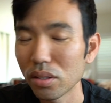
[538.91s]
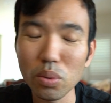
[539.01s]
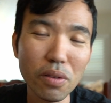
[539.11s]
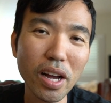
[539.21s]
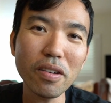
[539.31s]

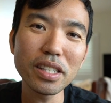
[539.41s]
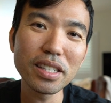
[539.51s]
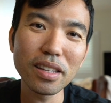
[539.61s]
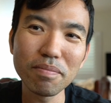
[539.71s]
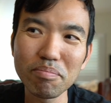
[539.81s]
12 hours
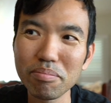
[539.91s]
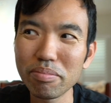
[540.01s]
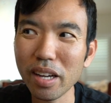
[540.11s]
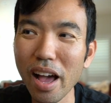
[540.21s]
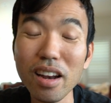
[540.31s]
is a
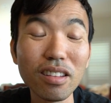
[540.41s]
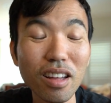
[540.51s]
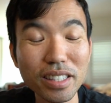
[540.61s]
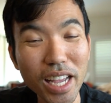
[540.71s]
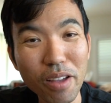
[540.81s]
kind of
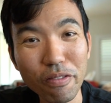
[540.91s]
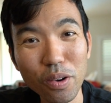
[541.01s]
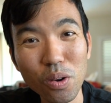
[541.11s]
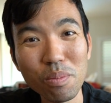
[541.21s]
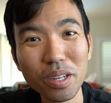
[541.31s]
long time for a
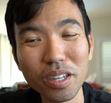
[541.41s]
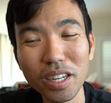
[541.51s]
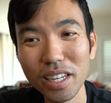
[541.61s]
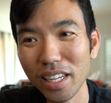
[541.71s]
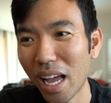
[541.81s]
home
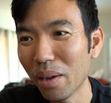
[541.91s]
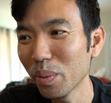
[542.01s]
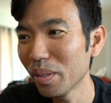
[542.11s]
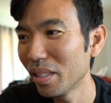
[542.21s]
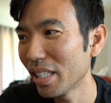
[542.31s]
cook. I
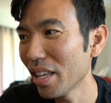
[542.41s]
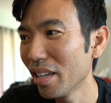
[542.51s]
would say you